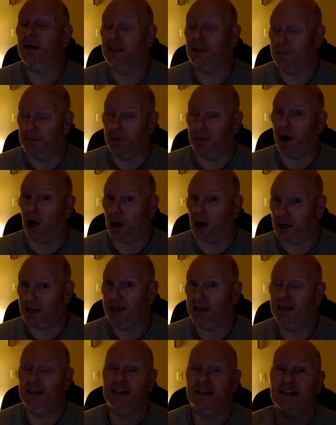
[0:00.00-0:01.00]
mark
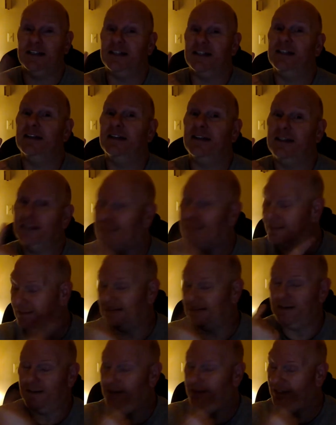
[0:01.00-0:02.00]

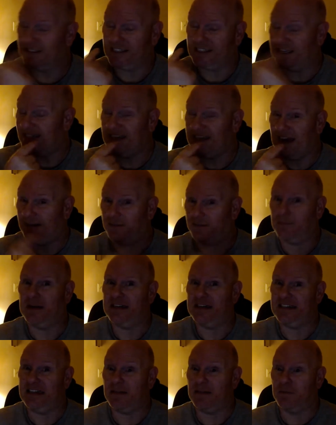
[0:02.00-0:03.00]
since having my
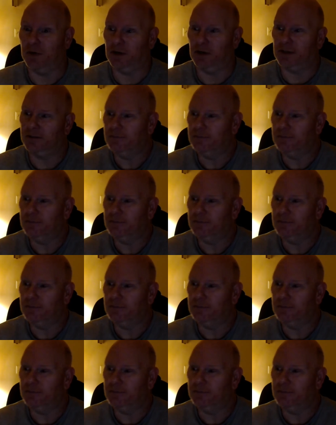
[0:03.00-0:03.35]
teeth pulled.